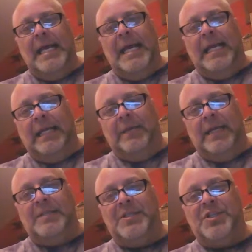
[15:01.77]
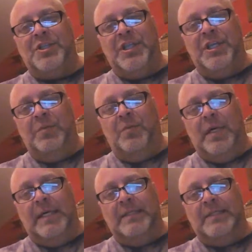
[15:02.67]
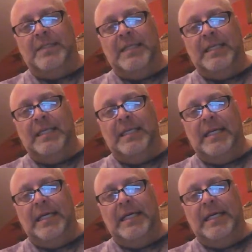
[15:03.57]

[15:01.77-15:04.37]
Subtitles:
Anyway, she was the